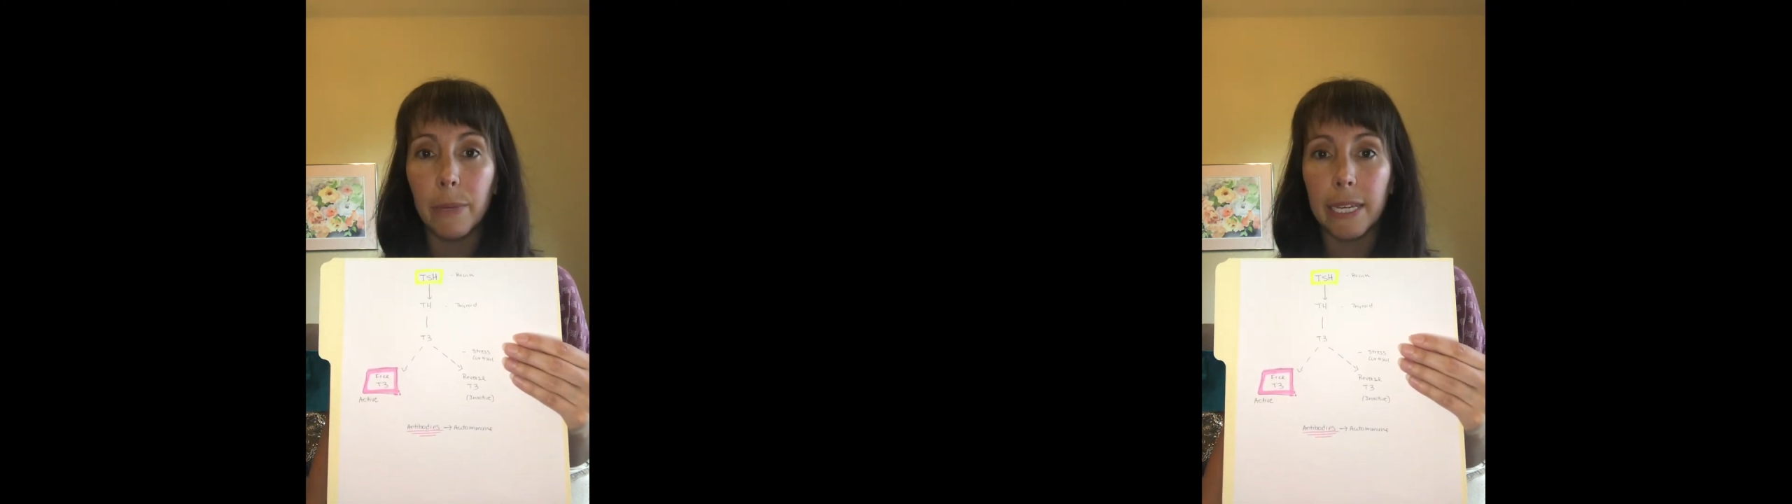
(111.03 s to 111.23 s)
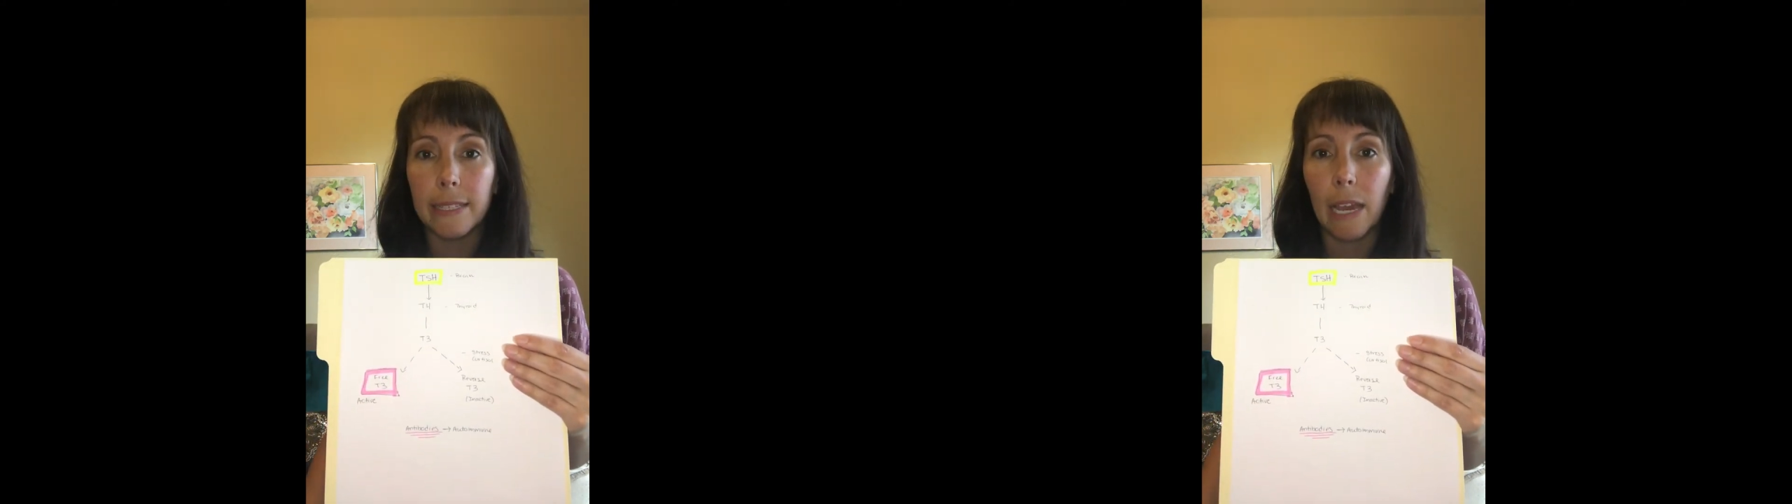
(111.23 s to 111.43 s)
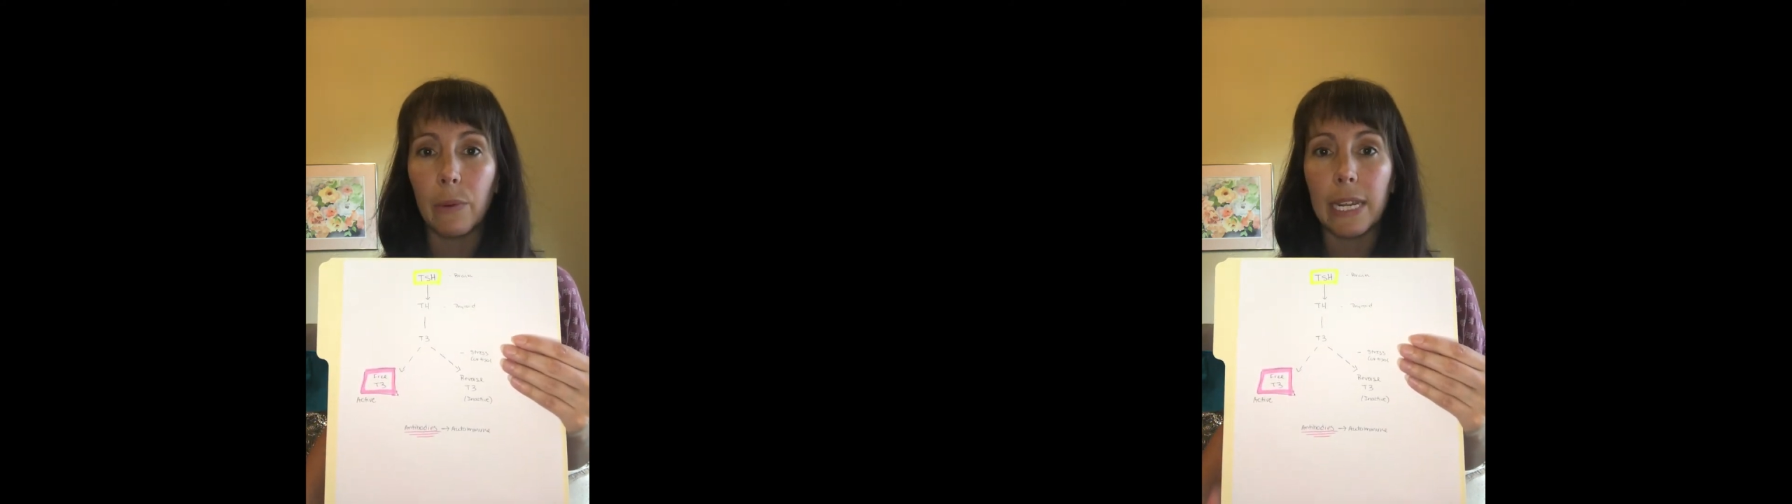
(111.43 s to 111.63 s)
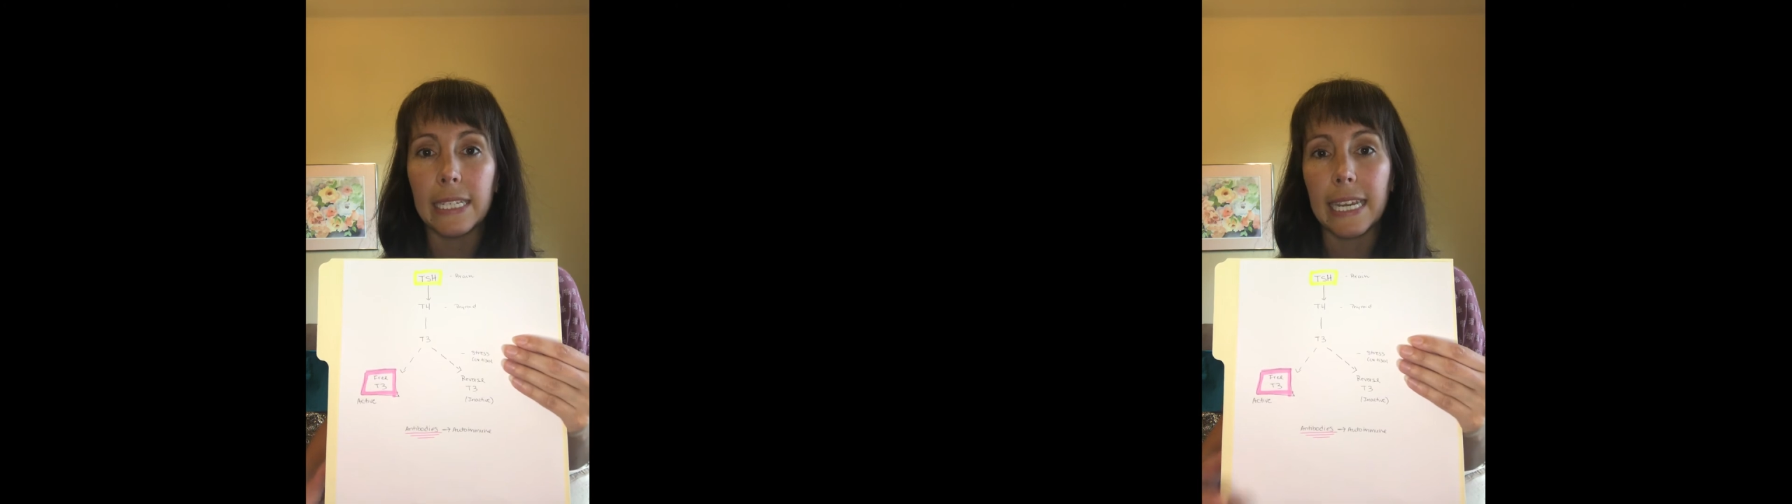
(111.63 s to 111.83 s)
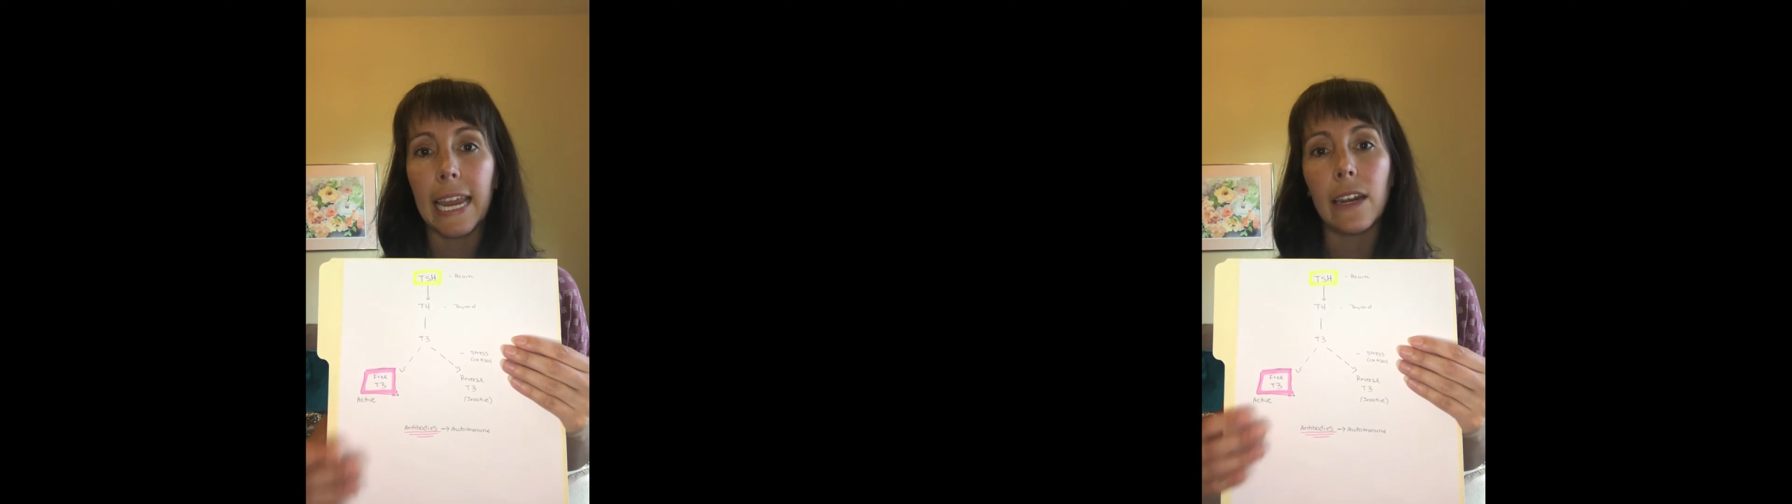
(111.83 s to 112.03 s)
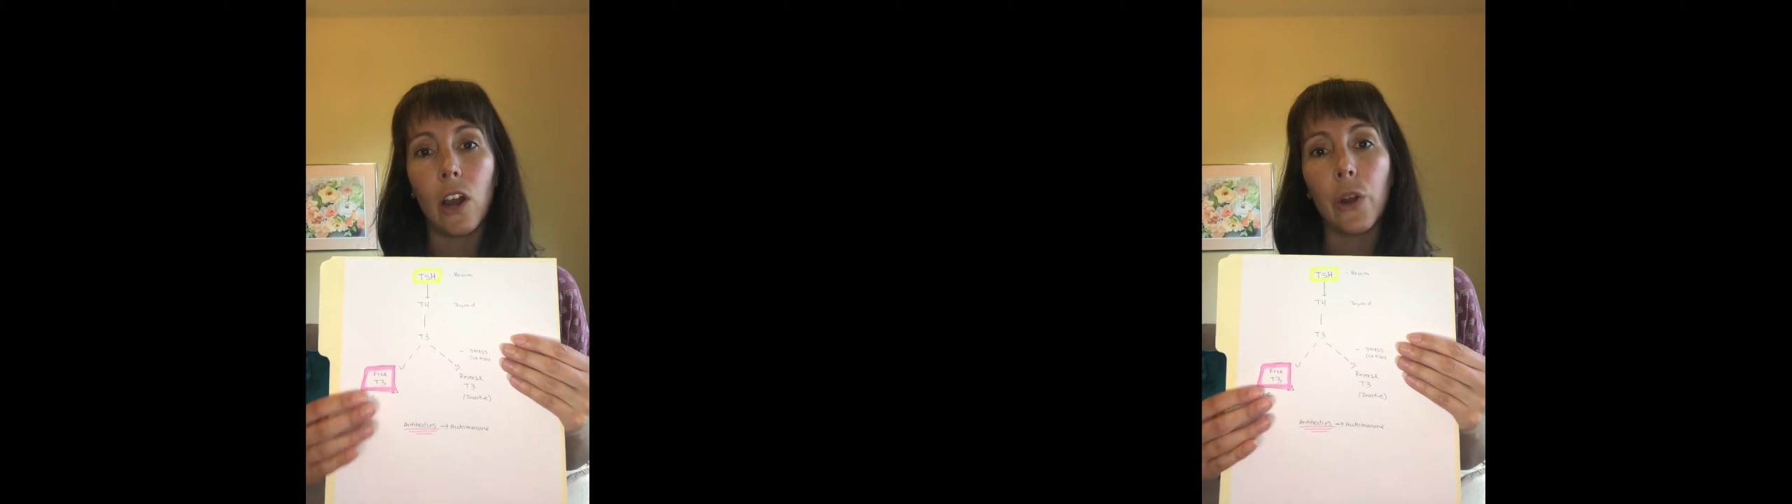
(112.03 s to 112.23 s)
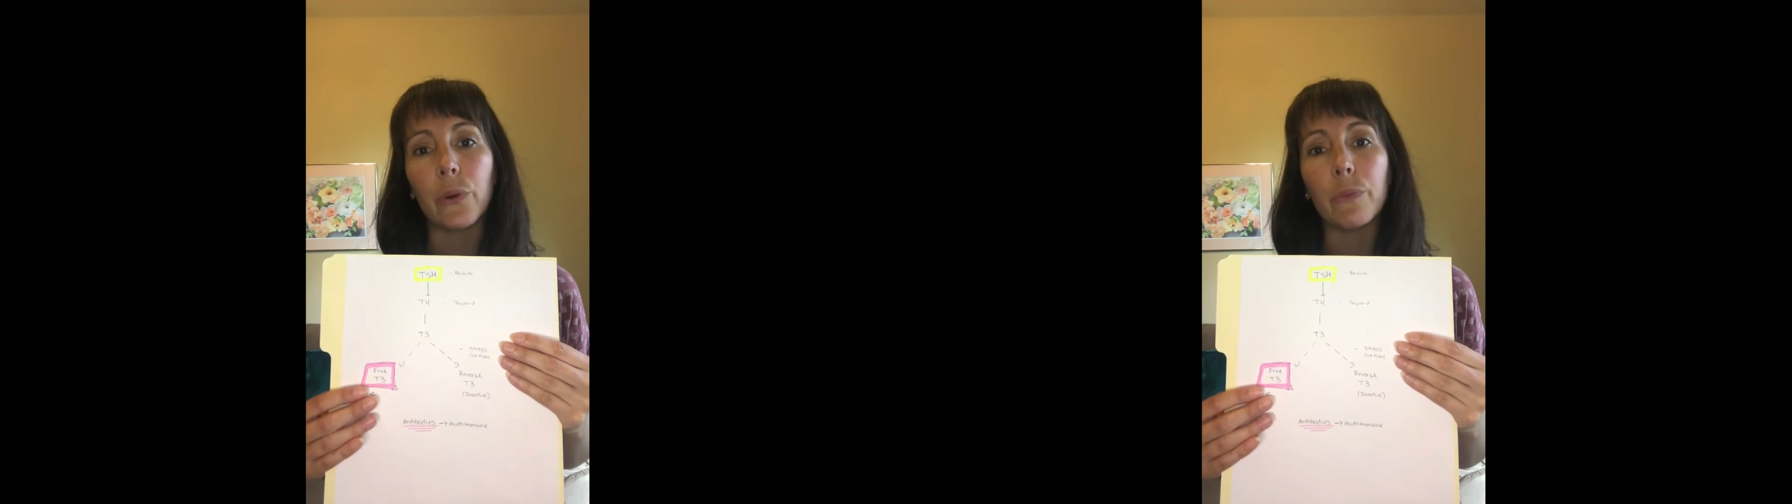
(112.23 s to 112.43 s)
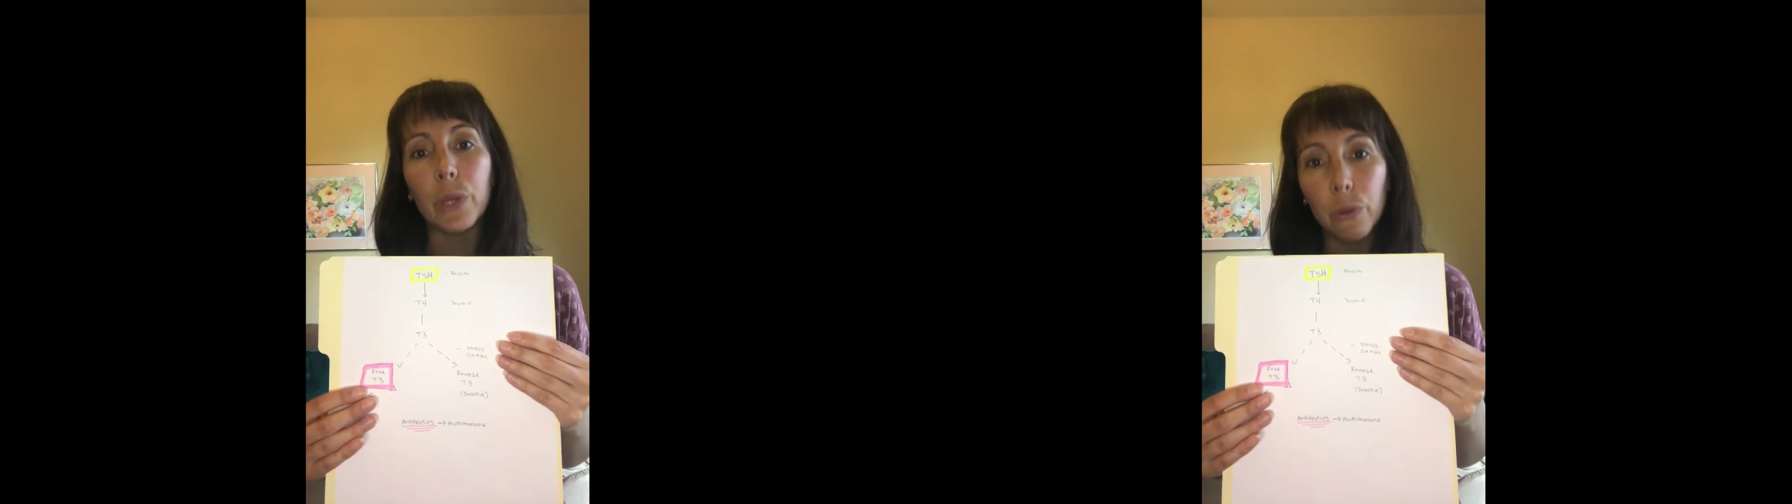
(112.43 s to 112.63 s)
because that would indicate an
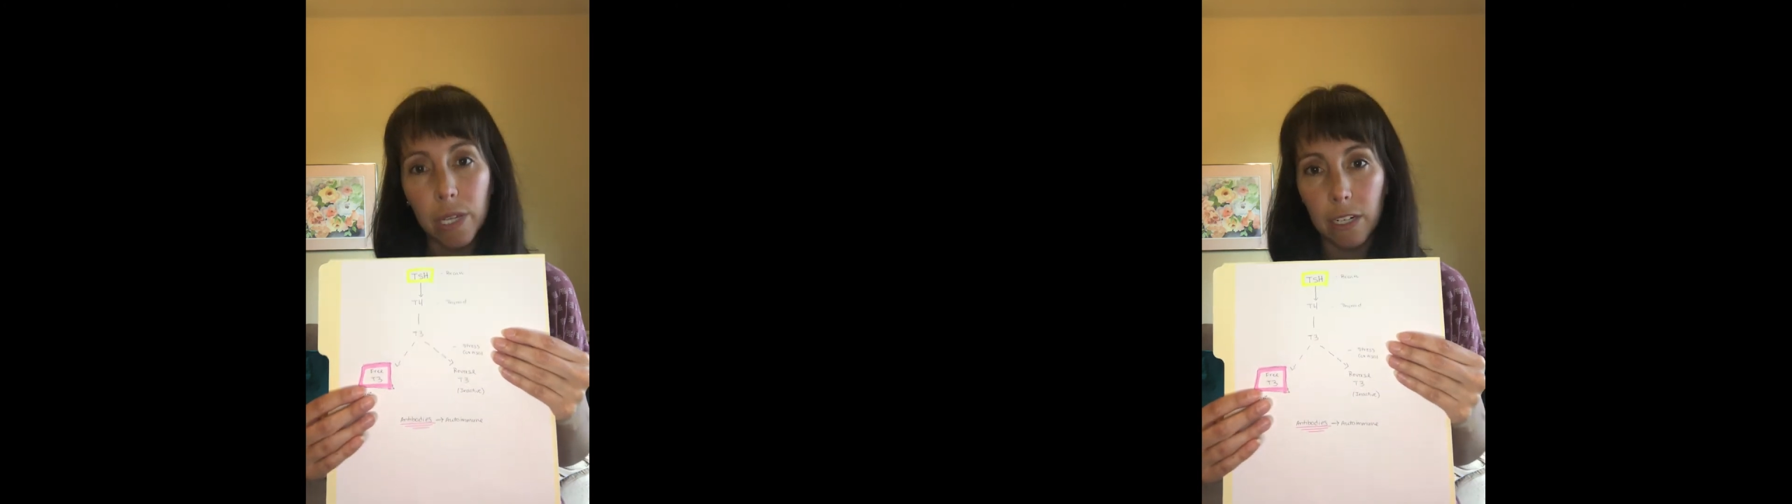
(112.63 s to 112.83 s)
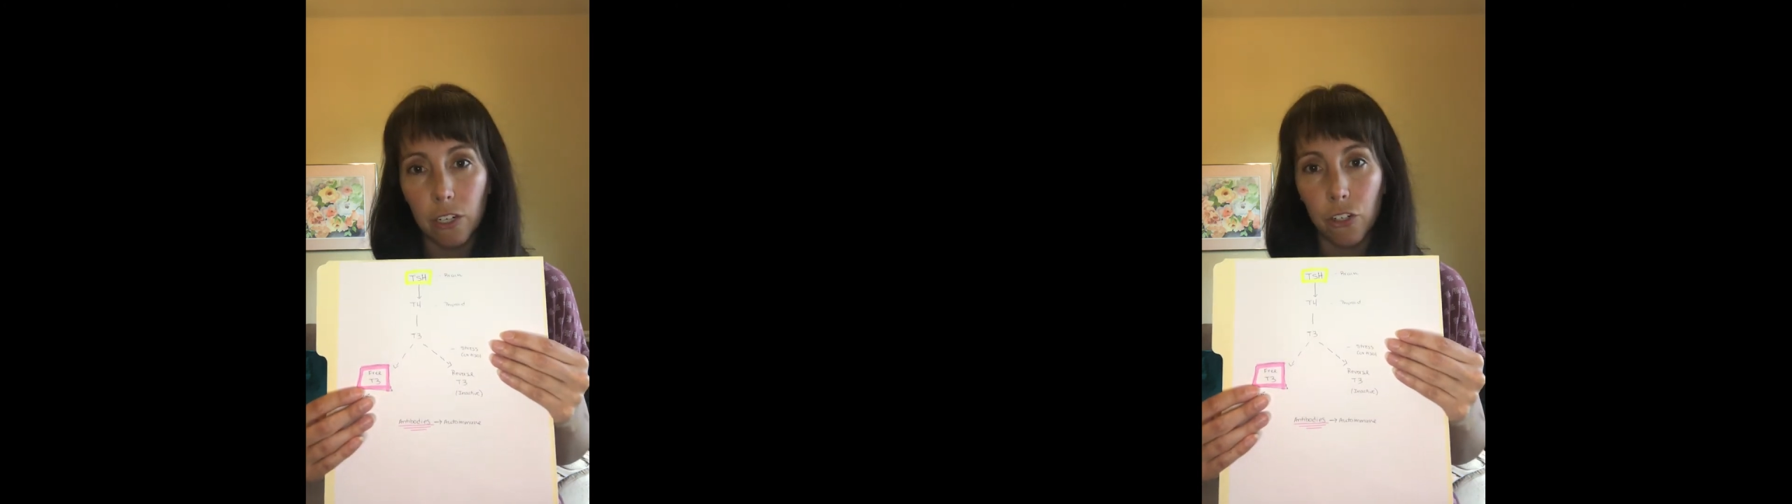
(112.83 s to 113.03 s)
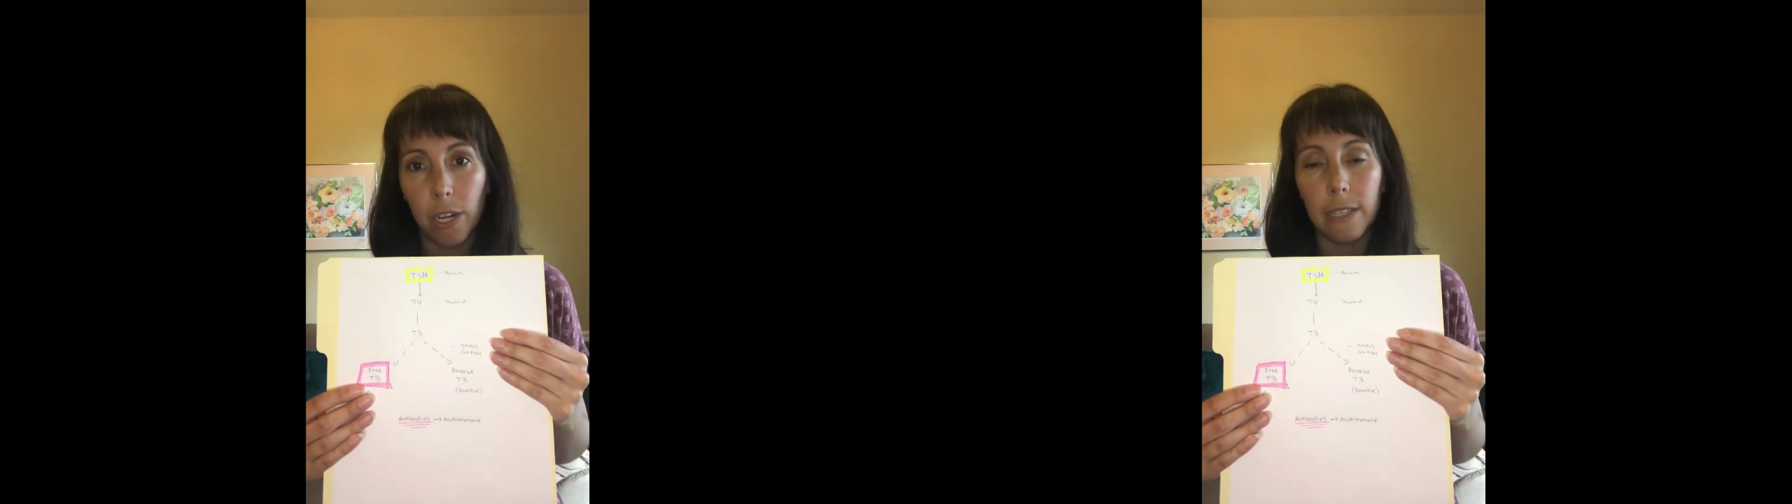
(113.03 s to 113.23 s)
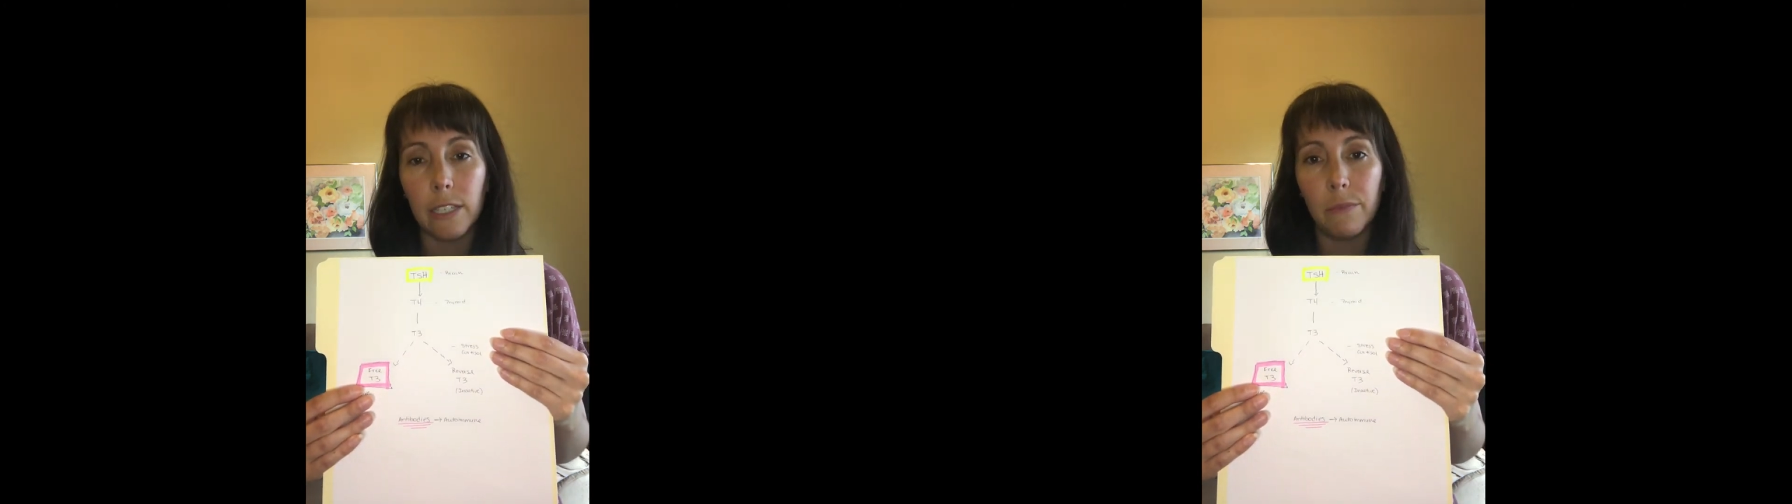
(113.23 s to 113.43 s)
autoimmune condition,